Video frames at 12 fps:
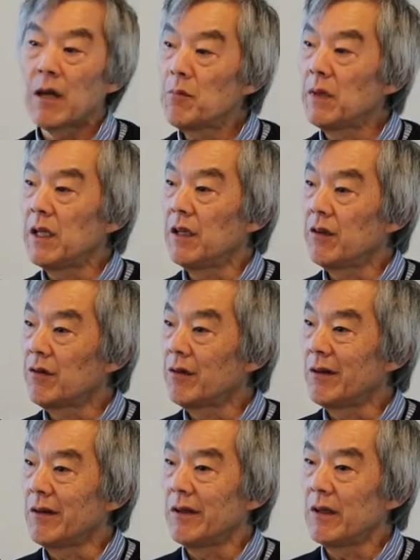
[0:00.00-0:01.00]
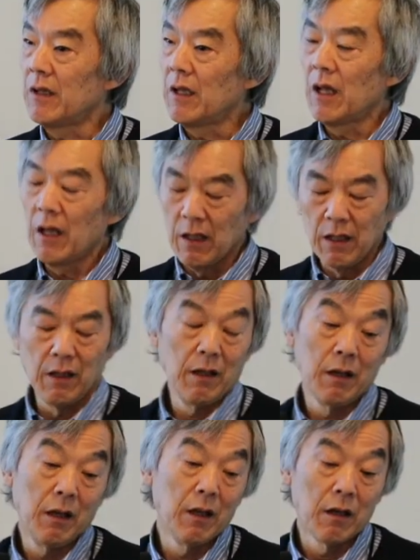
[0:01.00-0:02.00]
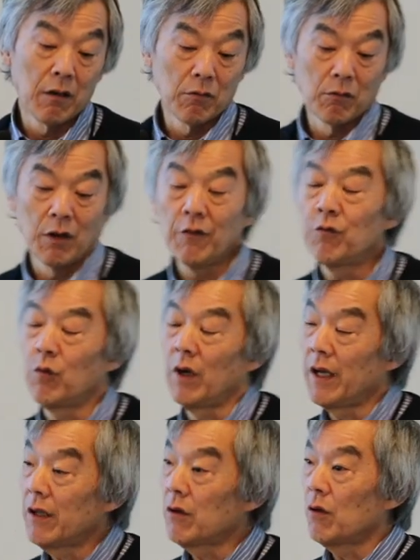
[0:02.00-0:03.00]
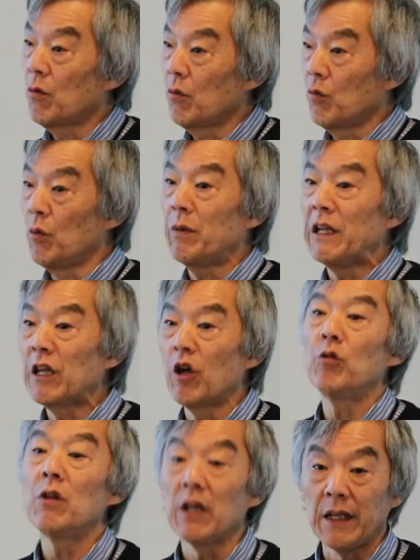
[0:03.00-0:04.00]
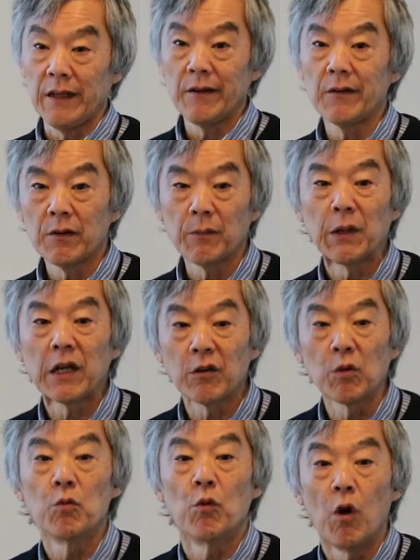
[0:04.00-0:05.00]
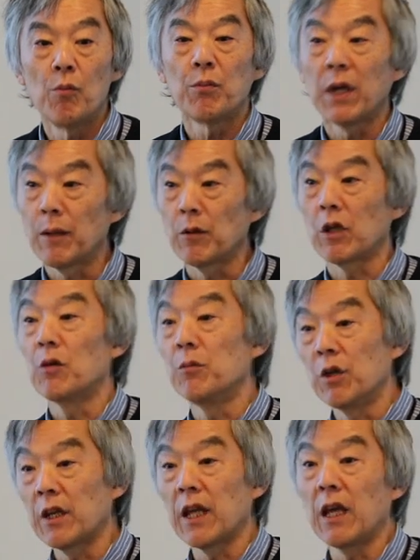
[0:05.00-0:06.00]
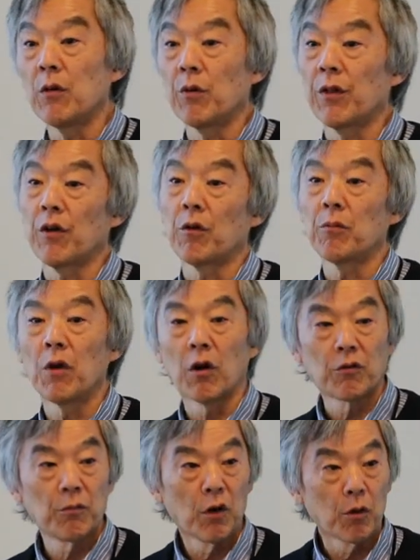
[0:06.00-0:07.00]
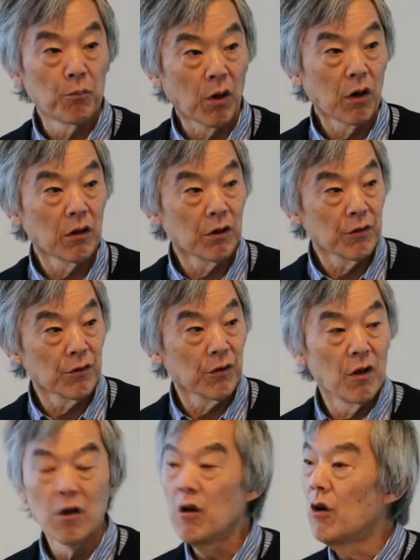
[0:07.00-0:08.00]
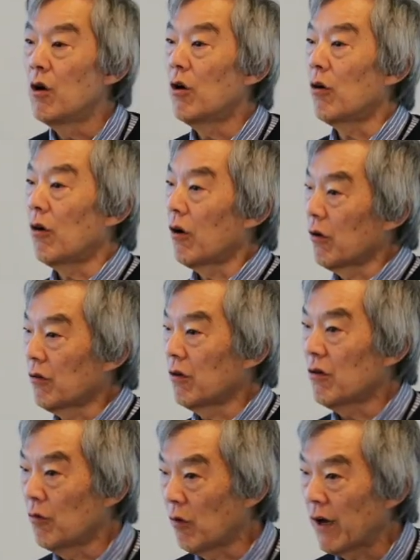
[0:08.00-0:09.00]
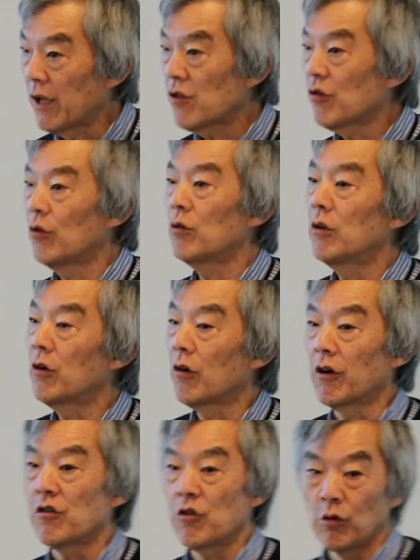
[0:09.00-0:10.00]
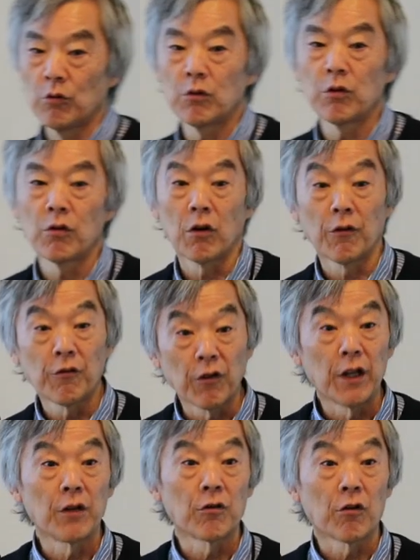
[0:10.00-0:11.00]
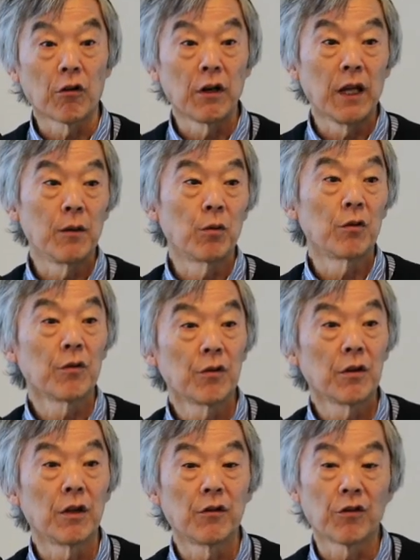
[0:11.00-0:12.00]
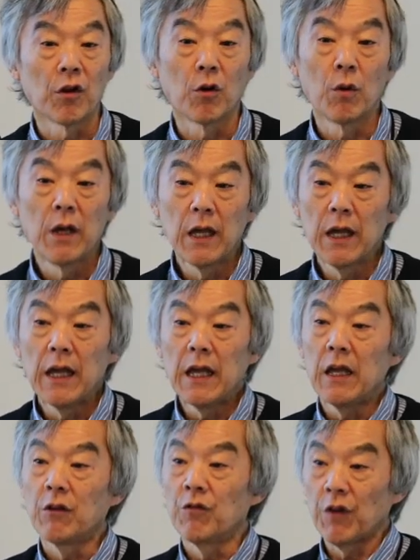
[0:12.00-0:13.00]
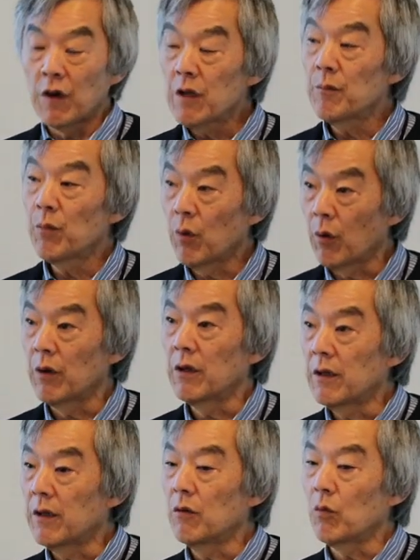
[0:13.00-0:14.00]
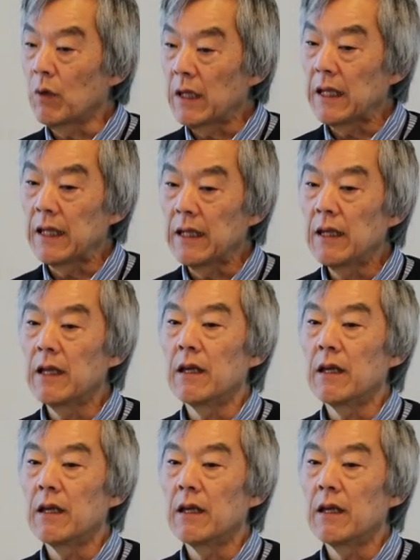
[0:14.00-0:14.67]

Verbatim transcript: that means, in, in a rough way, we'll be lonely because we won't be able to communicate with our partners or our grandchildren or our children or our friends or our neighbors. And so it's very important that we